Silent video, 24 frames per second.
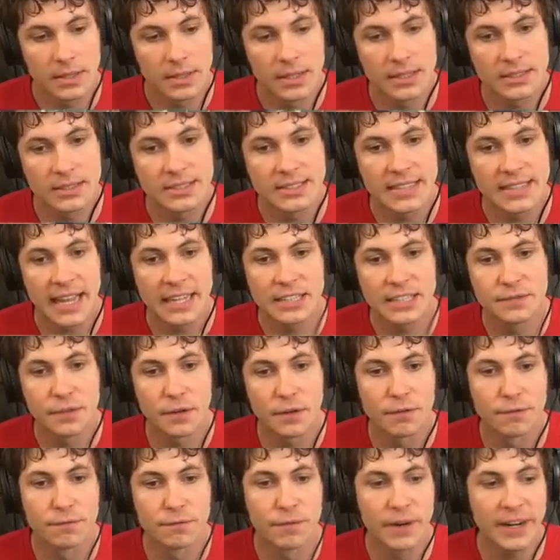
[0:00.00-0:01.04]
It stands
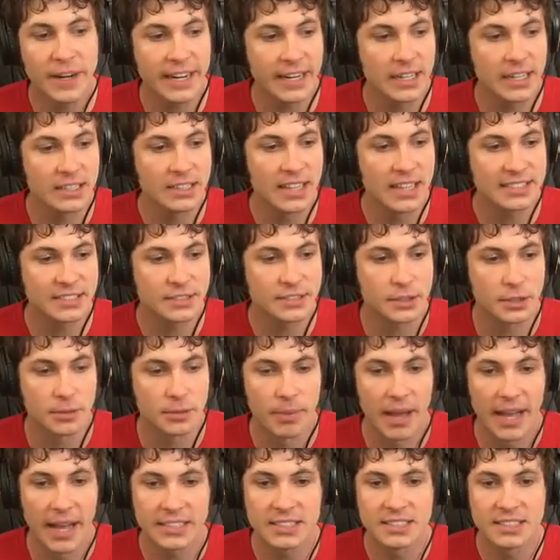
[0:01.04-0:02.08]
for freaking Lester,
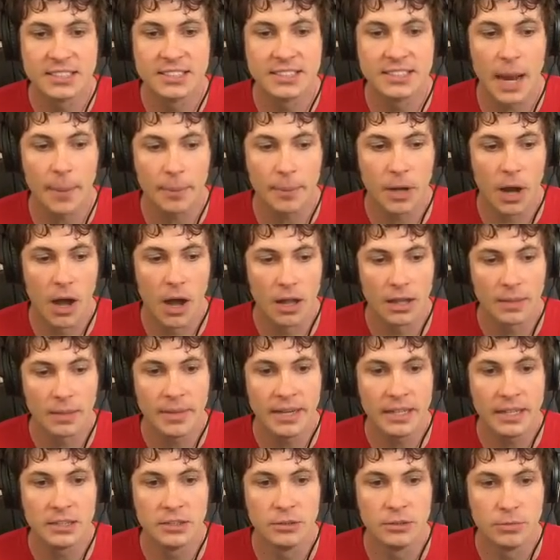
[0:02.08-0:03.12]
man. Stop calling
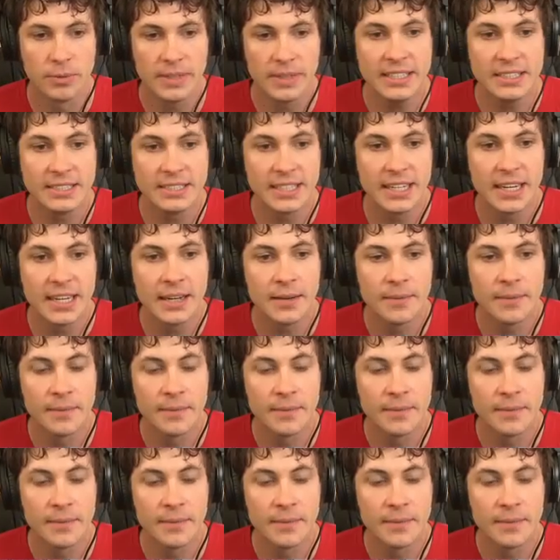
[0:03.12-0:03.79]
me Luigi.